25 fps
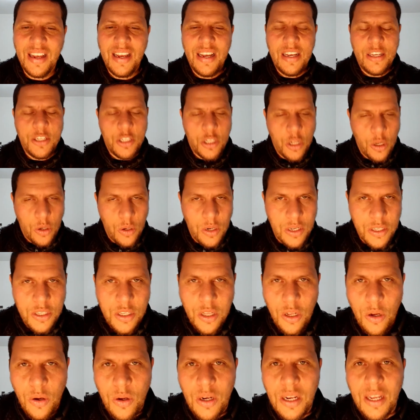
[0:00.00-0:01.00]
Slowly,
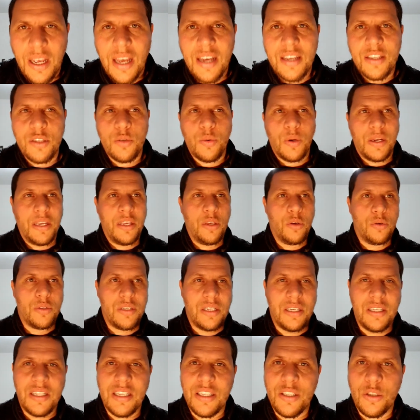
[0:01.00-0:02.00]
slowly, as we're
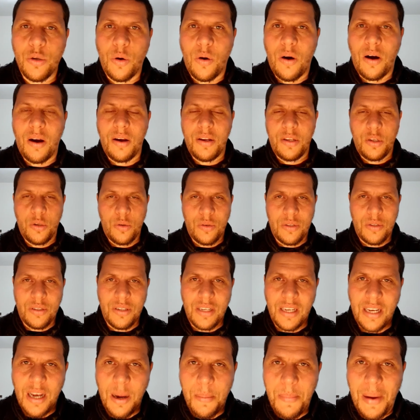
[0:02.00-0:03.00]
using the Zohar and using
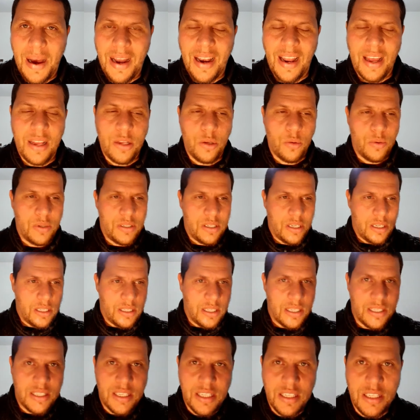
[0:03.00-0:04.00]
Kabbalah and using the
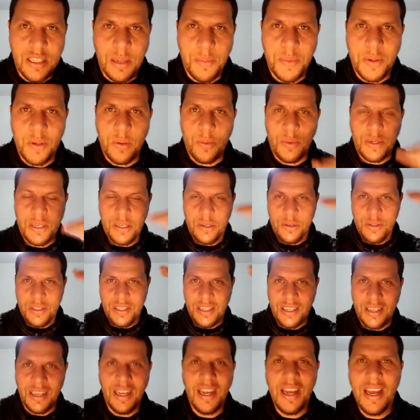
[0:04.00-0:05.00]
system and we're
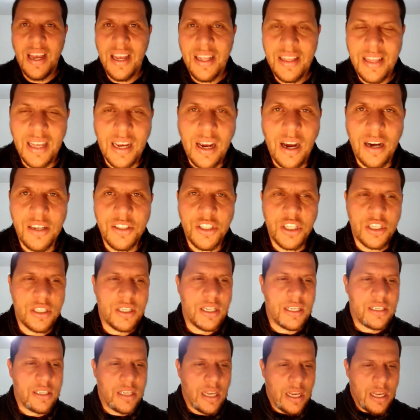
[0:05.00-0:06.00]
using the
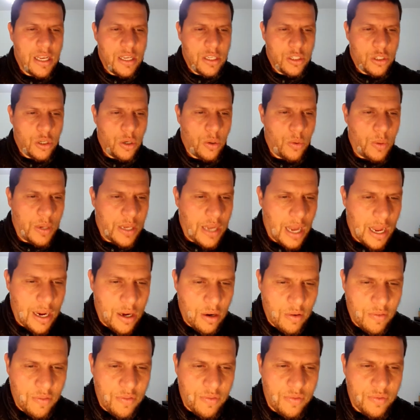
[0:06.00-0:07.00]
consciousness, so we kind
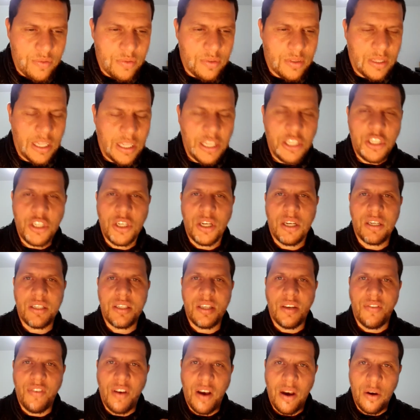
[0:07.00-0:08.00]
of teaching
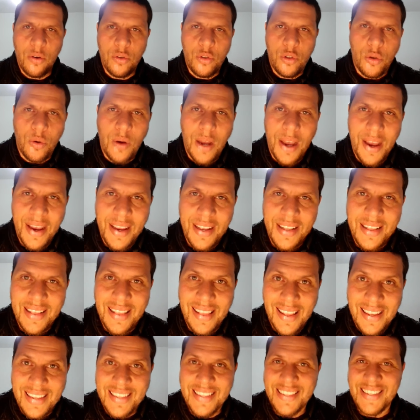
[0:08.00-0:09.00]
ourselves how to hate
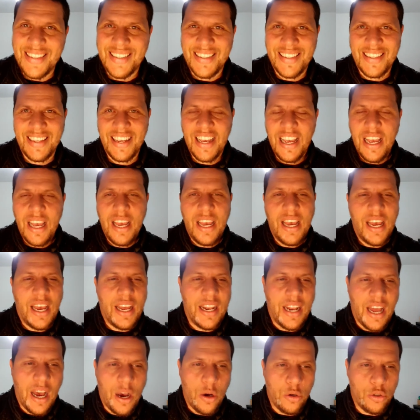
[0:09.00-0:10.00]
less, and
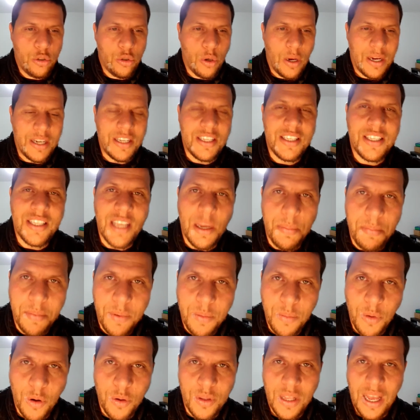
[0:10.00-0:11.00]
how to accept
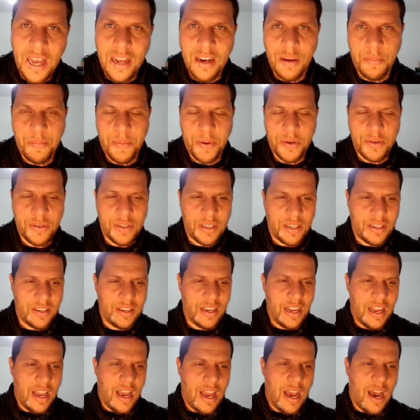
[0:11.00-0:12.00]
more the other person,
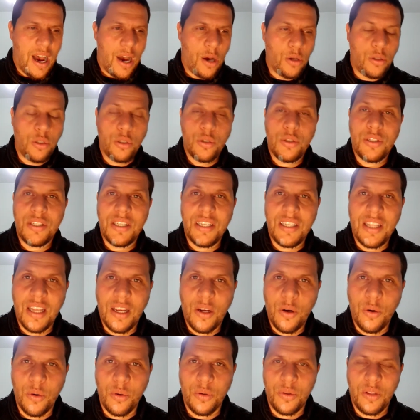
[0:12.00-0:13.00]
how to see the
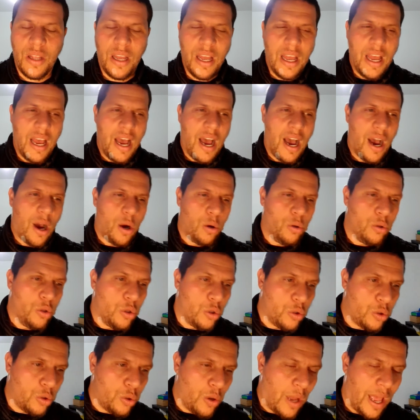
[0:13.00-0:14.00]
good, how
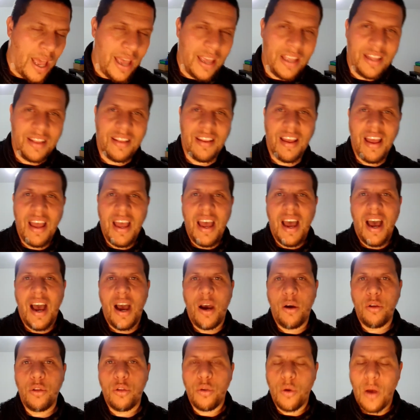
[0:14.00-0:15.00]
not to hate,
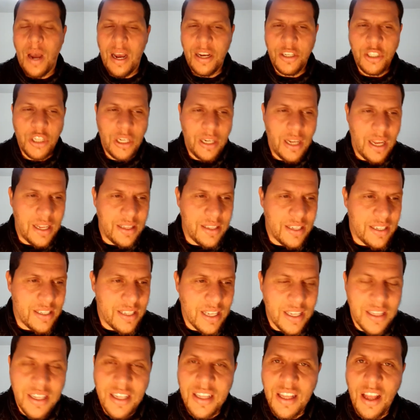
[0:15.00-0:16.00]
how to actually
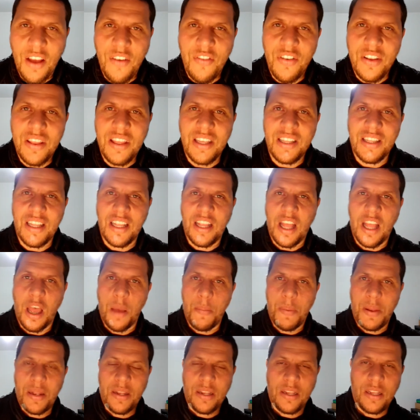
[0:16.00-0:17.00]
understand that everything that
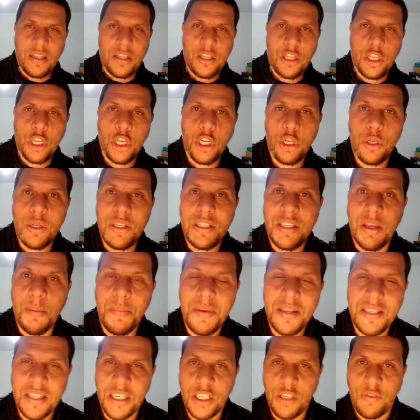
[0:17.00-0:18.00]
happening to you it's a
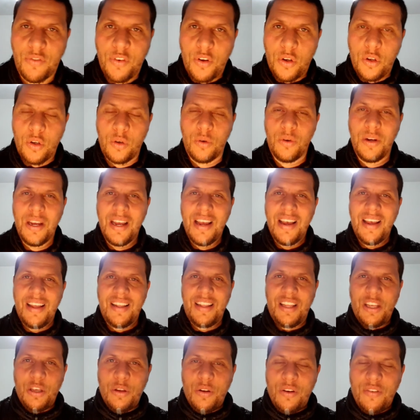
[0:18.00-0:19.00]
message for you.
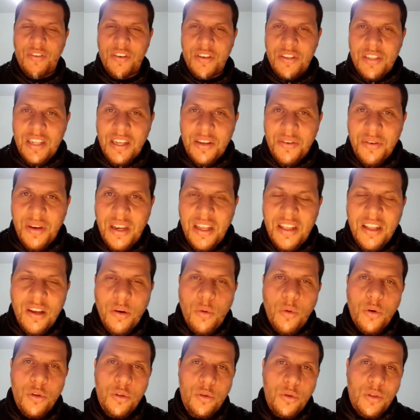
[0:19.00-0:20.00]
The universe, the creator
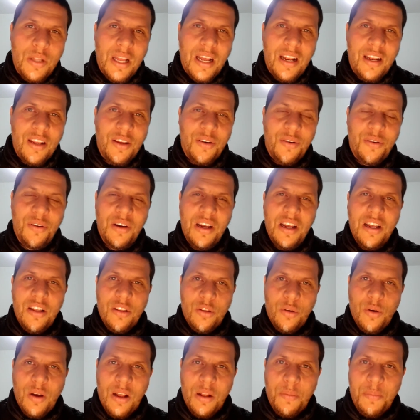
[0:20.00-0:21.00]
want to tell you
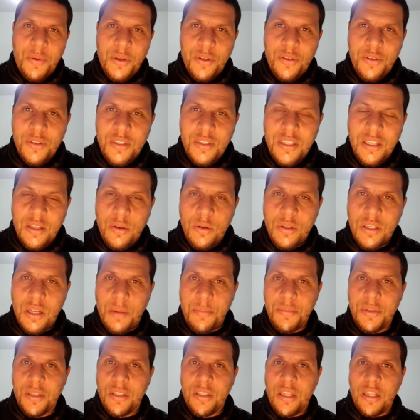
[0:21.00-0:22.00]
to help you to see
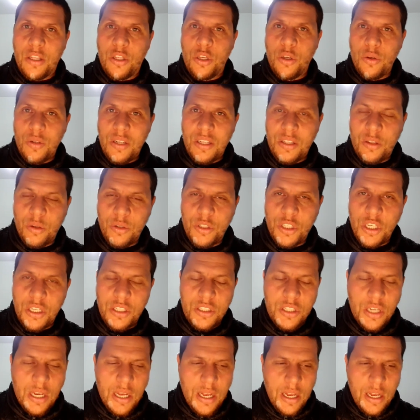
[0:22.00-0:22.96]
something that you need to change.